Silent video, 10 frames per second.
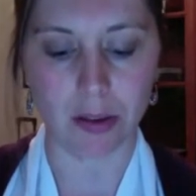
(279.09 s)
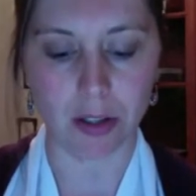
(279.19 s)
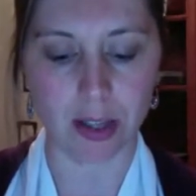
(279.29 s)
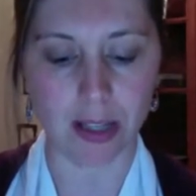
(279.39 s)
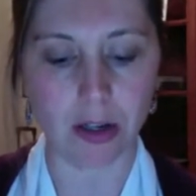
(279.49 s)

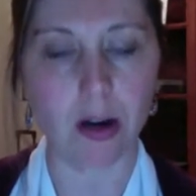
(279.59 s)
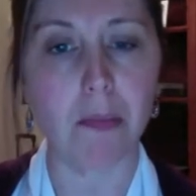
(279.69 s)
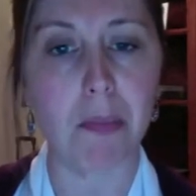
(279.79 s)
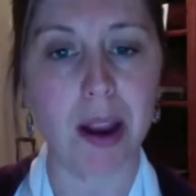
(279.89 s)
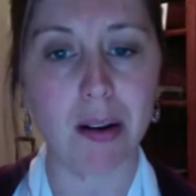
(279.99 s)
So that's our
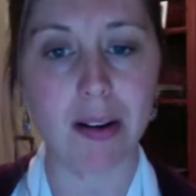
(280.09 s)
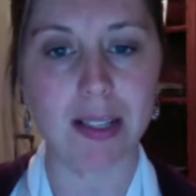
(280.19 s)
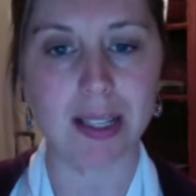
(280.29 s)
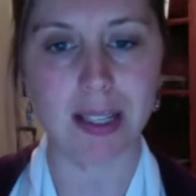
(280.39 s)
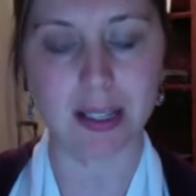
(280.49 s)

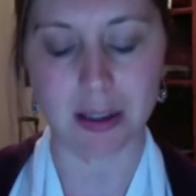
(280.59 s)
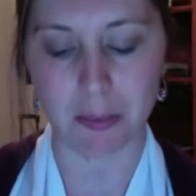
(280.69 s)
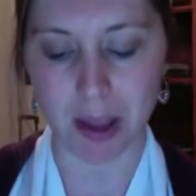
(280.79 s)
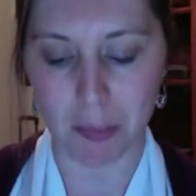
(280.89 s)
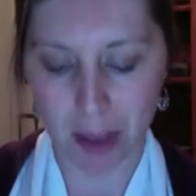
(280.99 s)
comparison system,
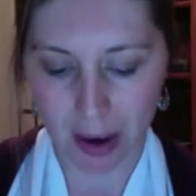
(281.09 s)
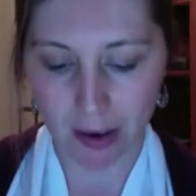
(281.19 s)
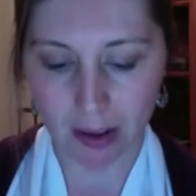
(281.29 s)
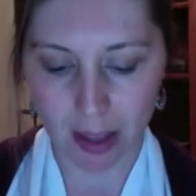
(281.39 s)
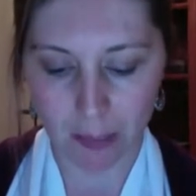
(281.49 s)

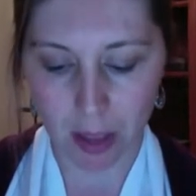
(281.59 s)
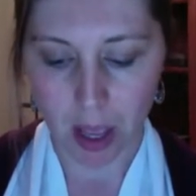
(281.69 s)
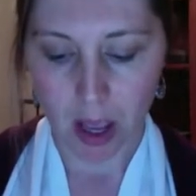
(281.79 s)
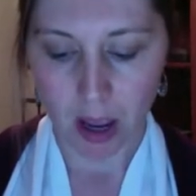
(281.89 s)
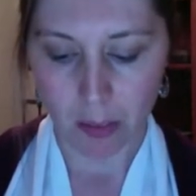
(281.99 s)
comparing them
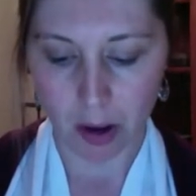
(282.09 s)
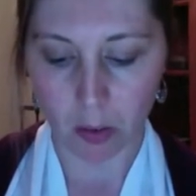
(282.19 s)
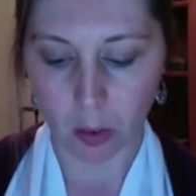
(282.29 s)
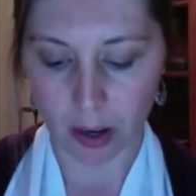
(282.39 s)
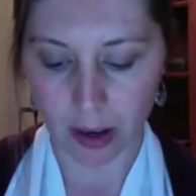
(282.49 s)

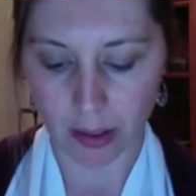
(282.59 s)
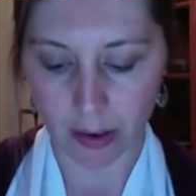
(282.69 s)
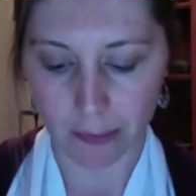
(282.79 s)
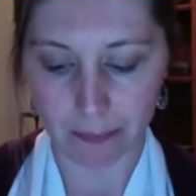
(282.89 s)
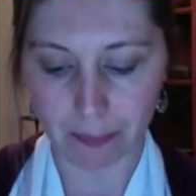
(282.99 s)
upon one another.